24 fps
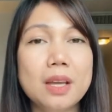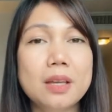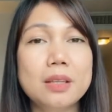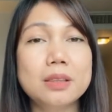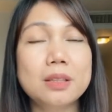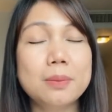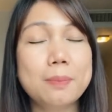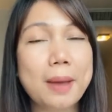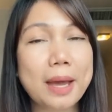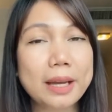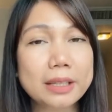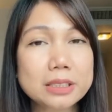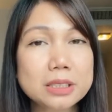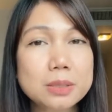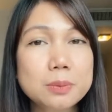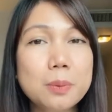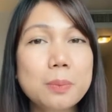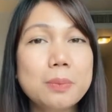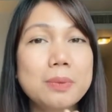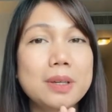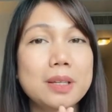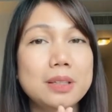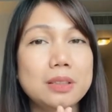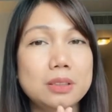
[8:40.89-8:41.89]
The
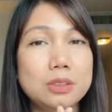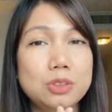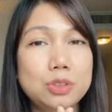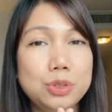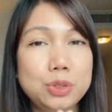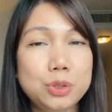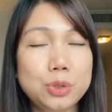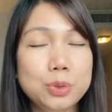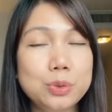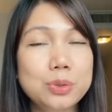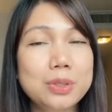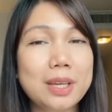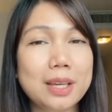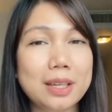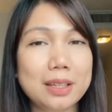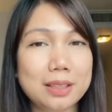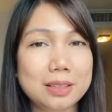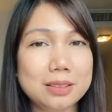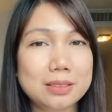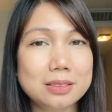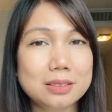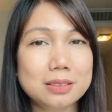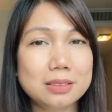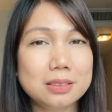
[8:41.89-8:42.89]
maximum that you
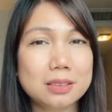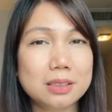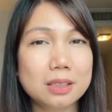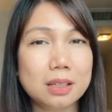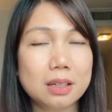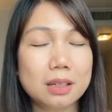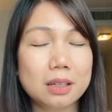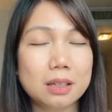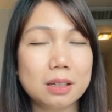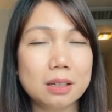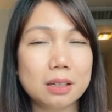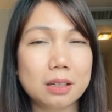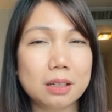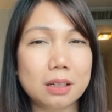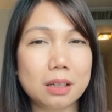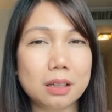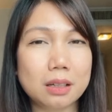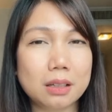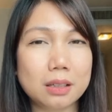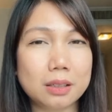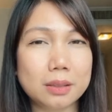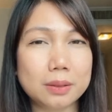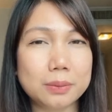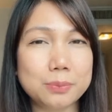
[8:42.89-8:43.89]
can
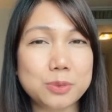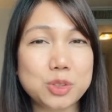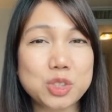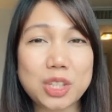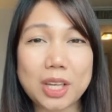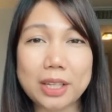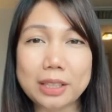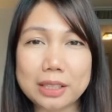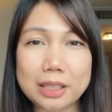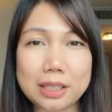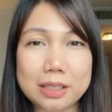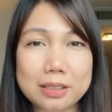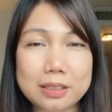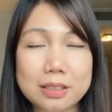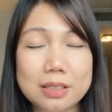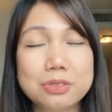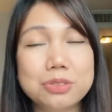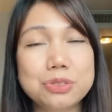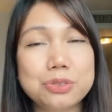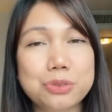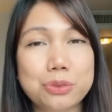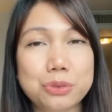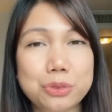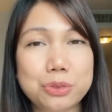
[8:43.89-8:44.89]
check in
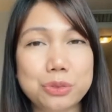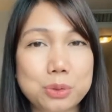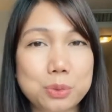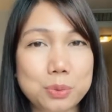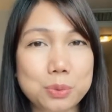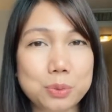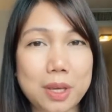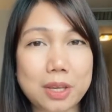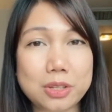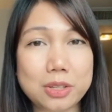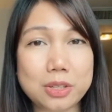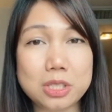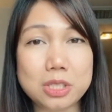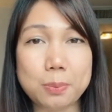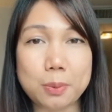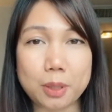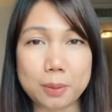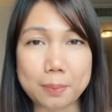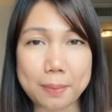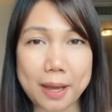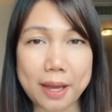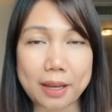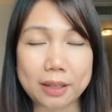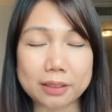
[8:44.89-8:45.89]
is 32 kg per
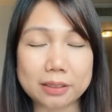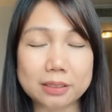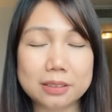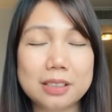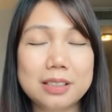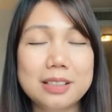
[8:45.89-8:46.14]
bag.